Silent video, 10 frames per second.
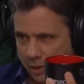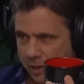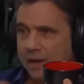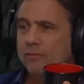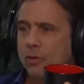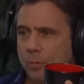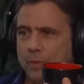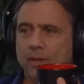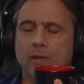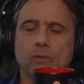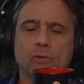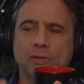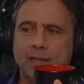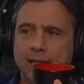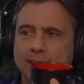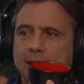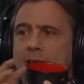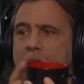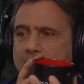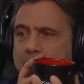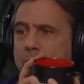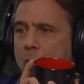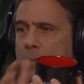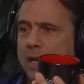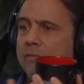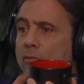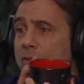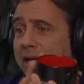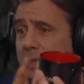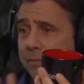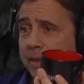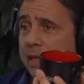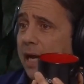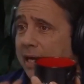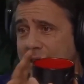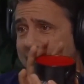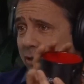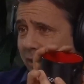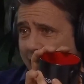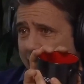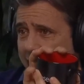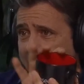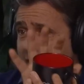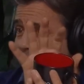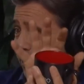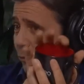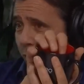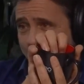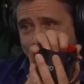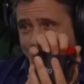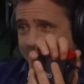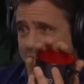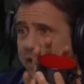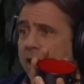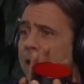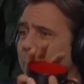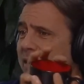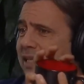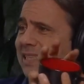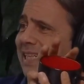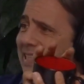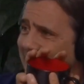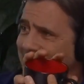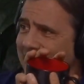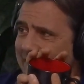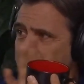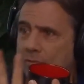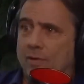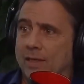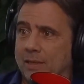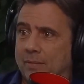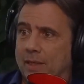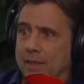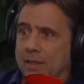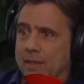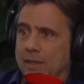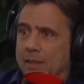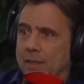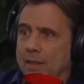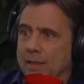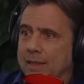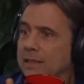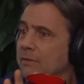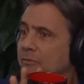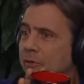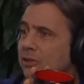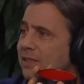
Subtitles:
After opening the doors, I say, does this moment have a right to be? I didn't say you like it. I didn't say you wouldn't want to change it. But does the existence have a right to be? That's the first